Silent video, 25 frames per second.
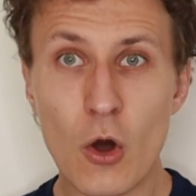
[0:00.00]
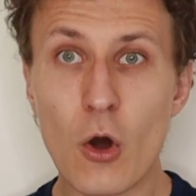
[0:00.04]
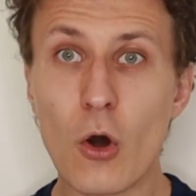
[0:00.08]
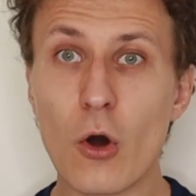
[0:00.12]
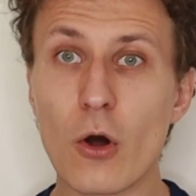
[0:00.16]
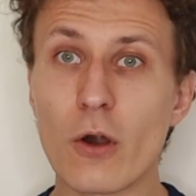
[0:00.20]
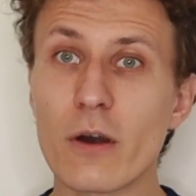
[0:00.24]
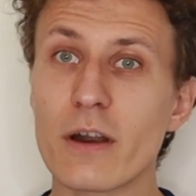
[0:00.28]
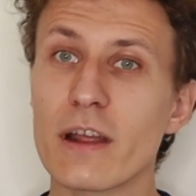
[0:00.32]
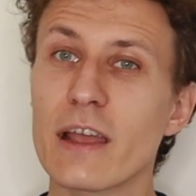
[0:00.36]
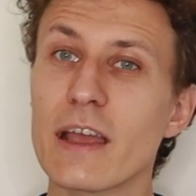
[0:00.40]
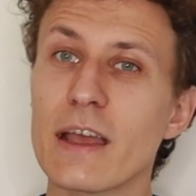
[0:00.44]

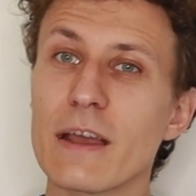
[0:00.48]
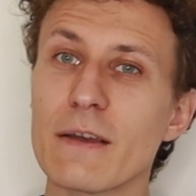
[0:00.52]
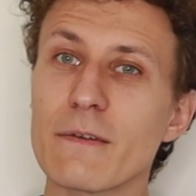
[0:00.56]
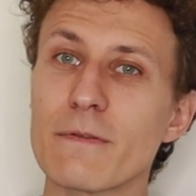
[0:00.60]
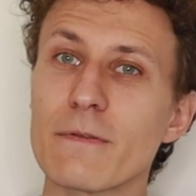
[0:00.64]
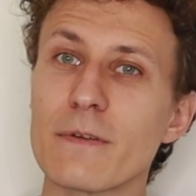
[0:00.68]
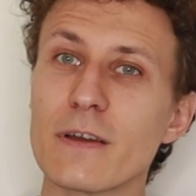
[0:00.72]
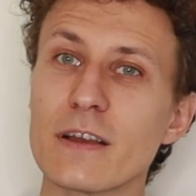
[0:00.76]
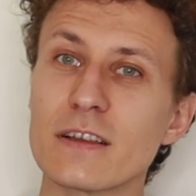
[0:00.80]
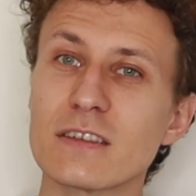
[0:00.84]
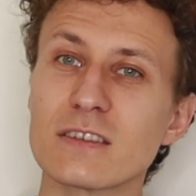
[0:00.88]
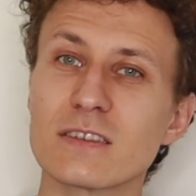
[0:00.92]
Or
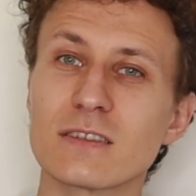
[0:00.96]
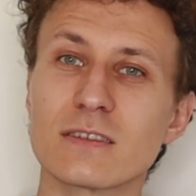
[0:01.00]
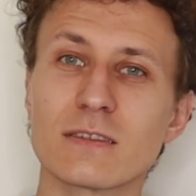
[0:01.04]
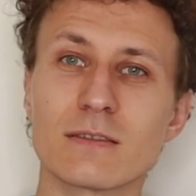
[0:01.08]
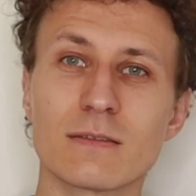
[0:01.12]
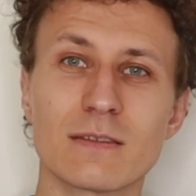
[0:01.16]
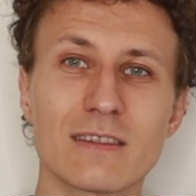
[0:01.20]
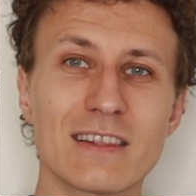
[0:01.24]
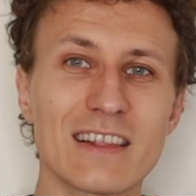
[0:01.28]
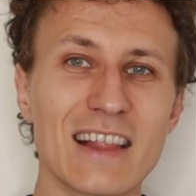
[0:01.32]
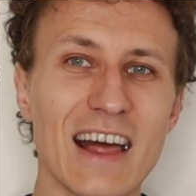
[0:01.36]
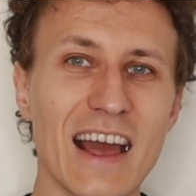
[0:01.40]
if it's
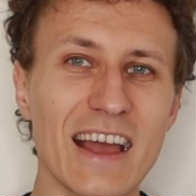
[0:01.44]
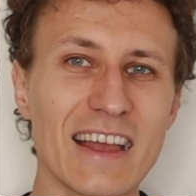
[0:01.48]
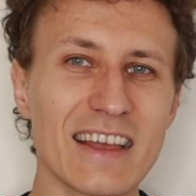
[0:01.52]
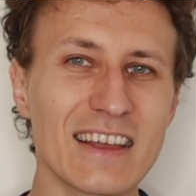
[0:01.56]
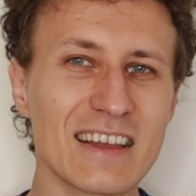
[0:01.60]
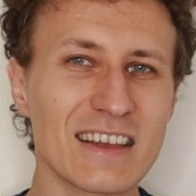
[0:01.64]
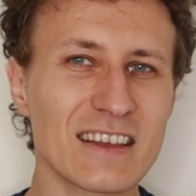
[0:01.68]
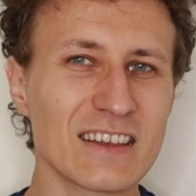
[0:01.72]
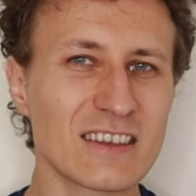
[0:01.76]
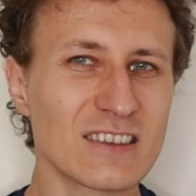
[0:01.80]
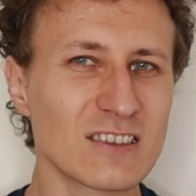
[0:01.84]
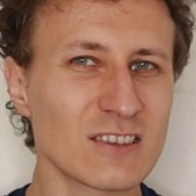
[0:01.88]

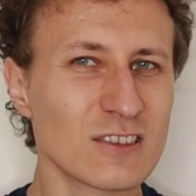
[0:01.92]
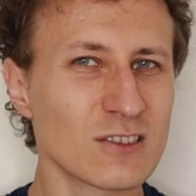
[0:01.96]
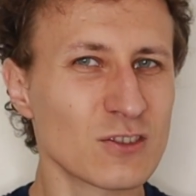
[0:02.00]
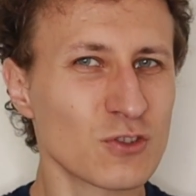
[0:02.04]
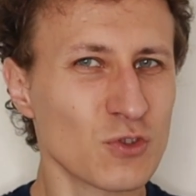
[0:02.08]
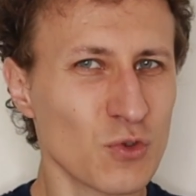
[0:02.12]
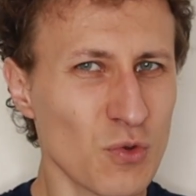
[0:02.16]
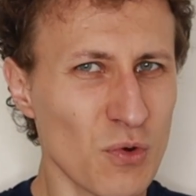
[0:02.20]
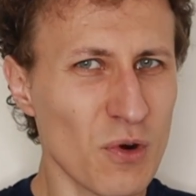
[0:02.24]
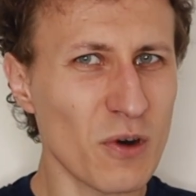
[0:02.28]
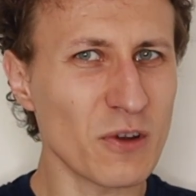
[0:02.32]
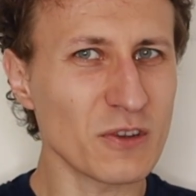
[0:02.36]
like
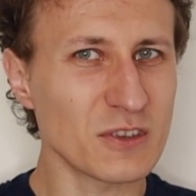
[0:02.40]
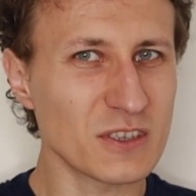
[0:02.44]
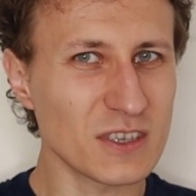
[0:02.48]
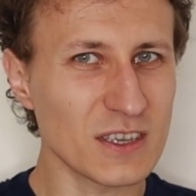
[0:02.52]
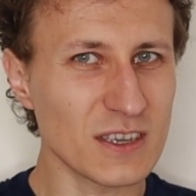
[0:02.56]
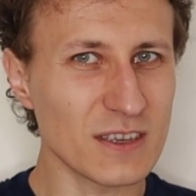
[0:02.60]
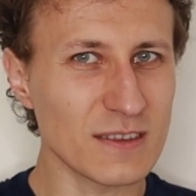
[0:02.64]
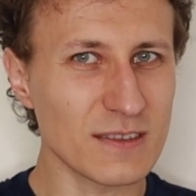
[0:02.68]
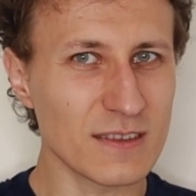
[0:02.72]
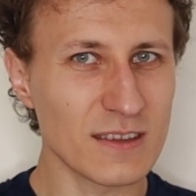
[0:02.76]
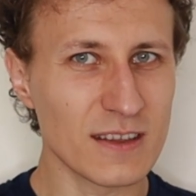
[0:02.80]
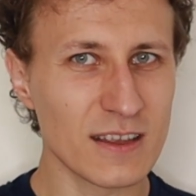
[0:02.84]

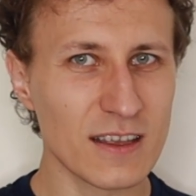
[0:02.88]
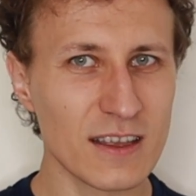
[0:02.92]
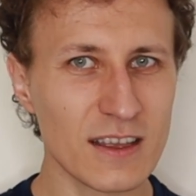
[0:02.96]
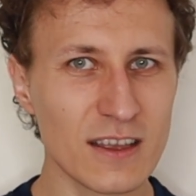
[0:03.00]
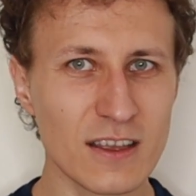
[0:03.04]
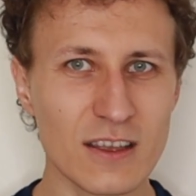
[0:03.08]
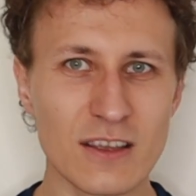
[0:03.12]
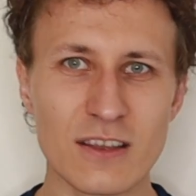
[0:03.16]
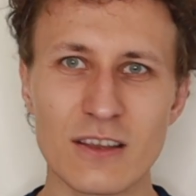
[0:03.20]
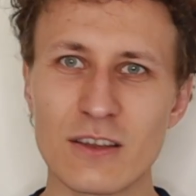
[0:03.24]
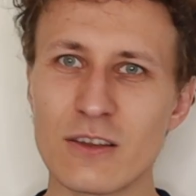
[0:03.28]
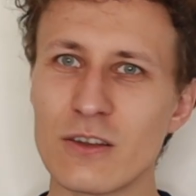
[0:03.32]
scorching
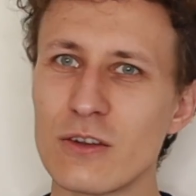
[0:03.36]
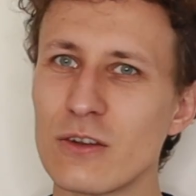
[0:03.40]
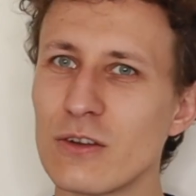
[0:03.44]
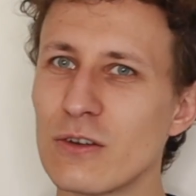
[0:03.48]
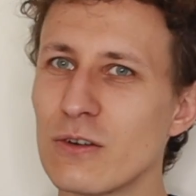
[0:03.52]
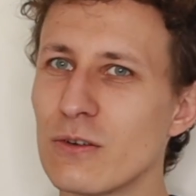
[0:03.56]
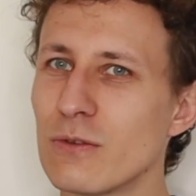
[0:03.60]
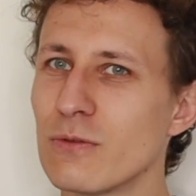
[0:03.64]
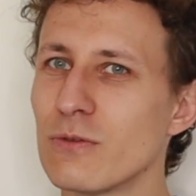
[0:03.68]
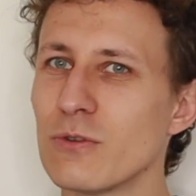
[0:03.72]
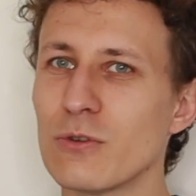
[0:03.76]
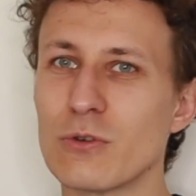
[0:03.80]

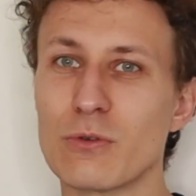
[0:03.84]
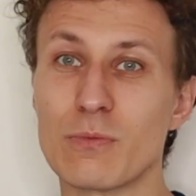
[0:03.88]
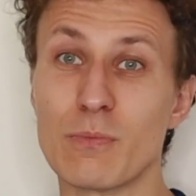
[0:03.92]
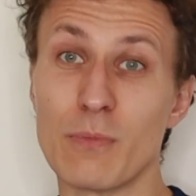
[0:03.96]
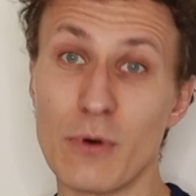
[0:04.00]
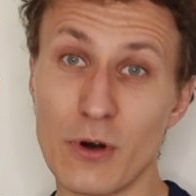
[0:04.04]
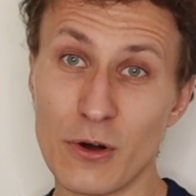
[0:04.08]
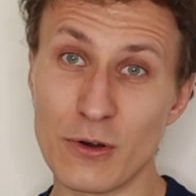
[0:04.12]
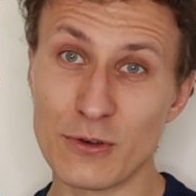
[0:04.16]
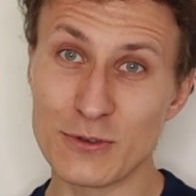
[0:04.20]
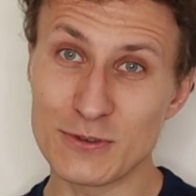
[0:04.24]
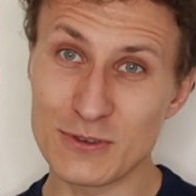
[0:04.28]
your
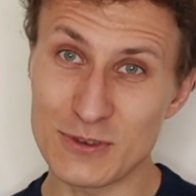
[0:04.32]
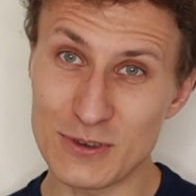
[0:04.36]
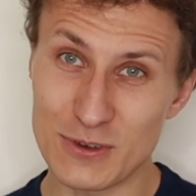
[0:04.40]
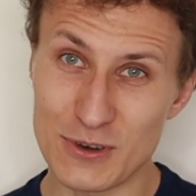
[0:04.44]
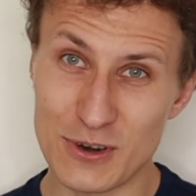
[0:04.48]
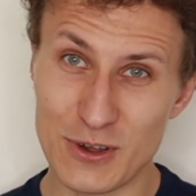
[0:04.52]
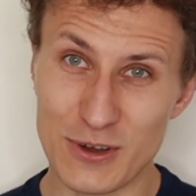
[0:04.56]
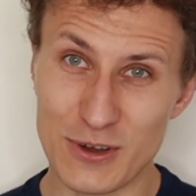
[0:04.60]
balls, you